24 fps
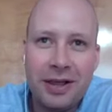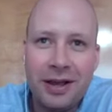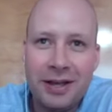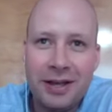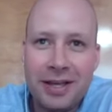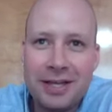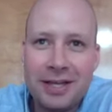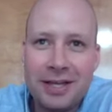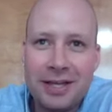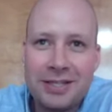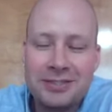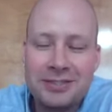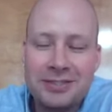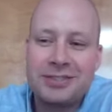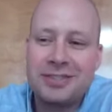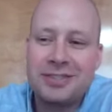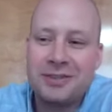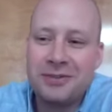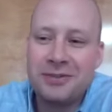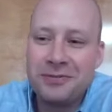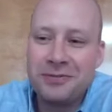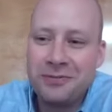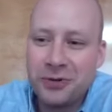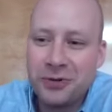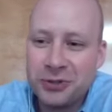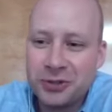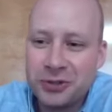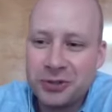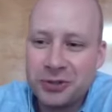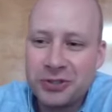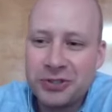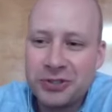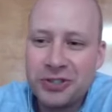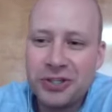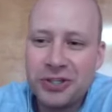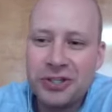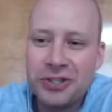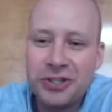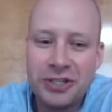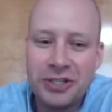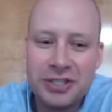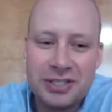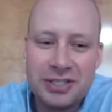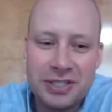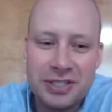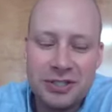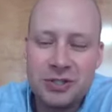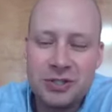I guess just full circle,
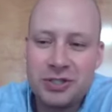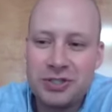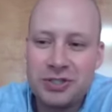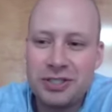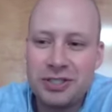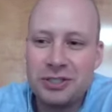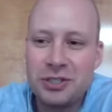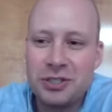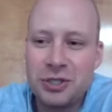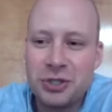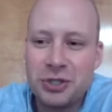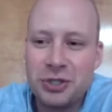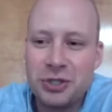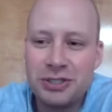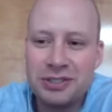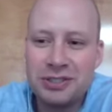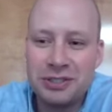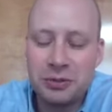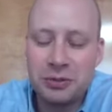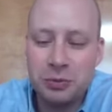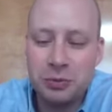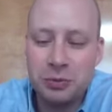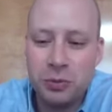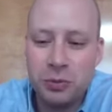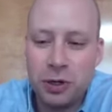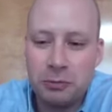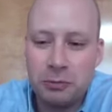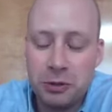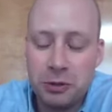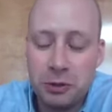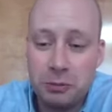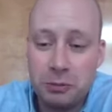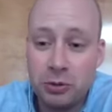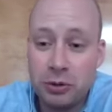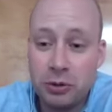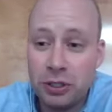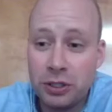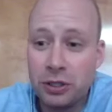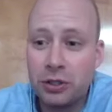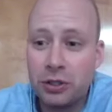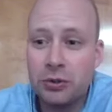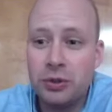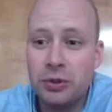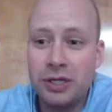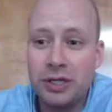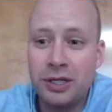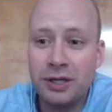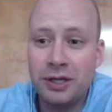it's interesting too to see what people
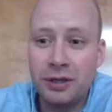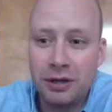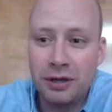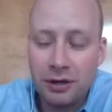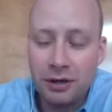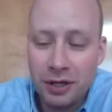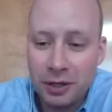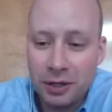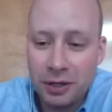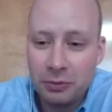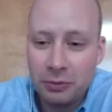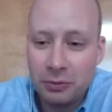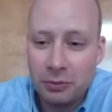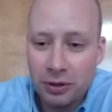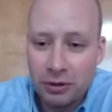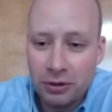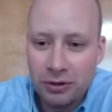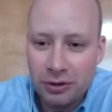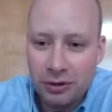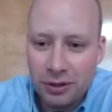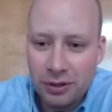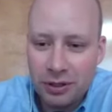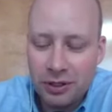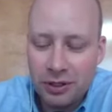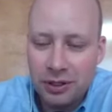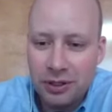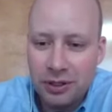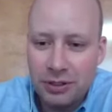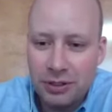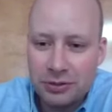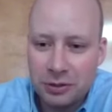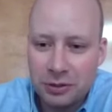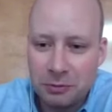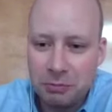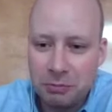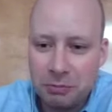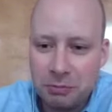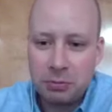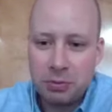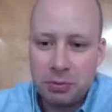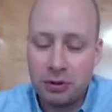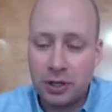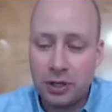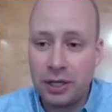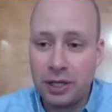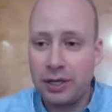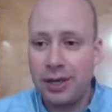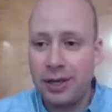include in their net worth. Some
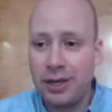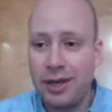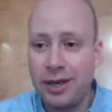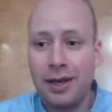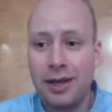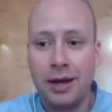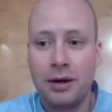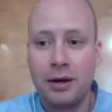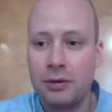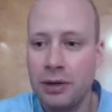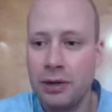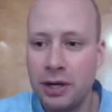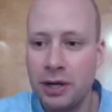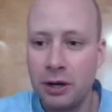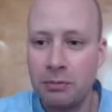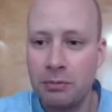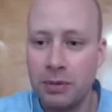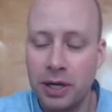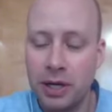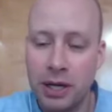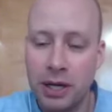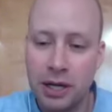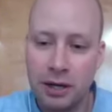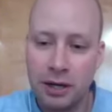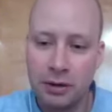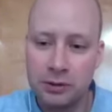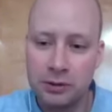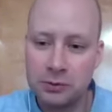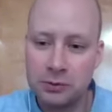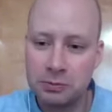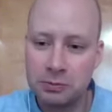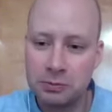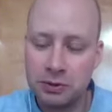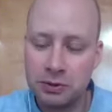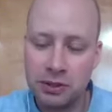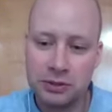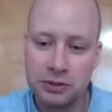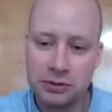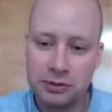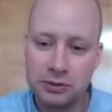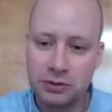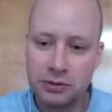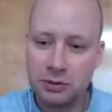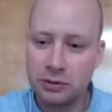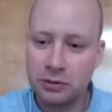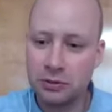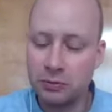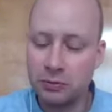people are like, "Hey, I don't count my house because it's
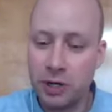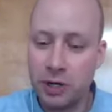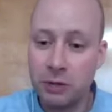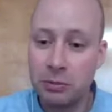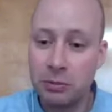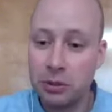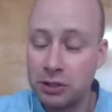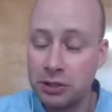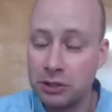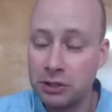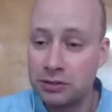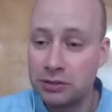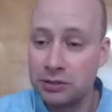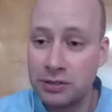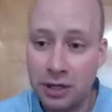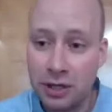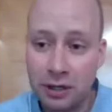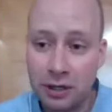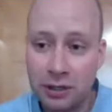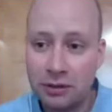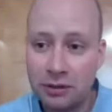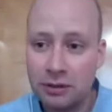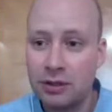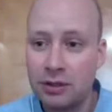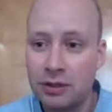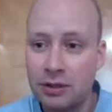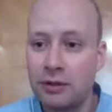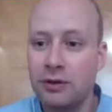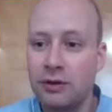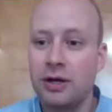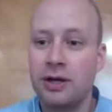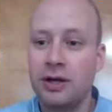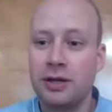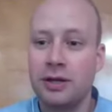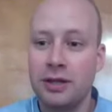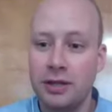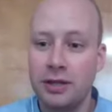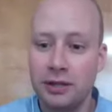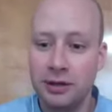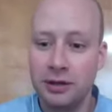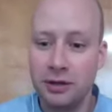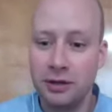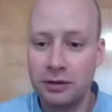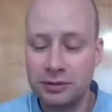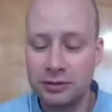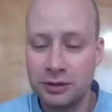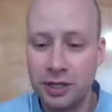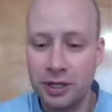the whole Robert Kiyosaki thing, right? Like,
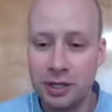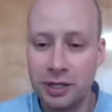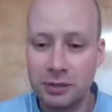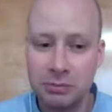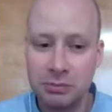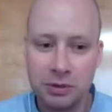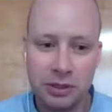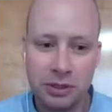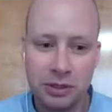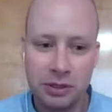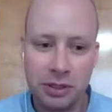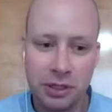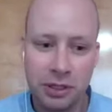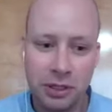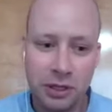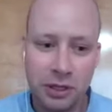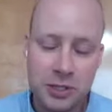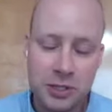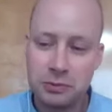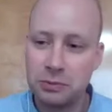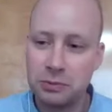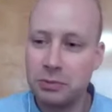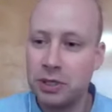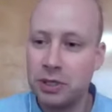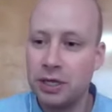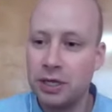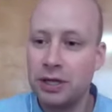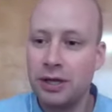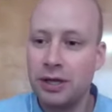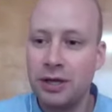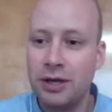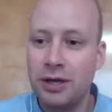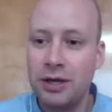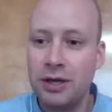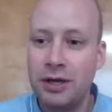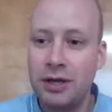oh, it's a liability; it costs me money."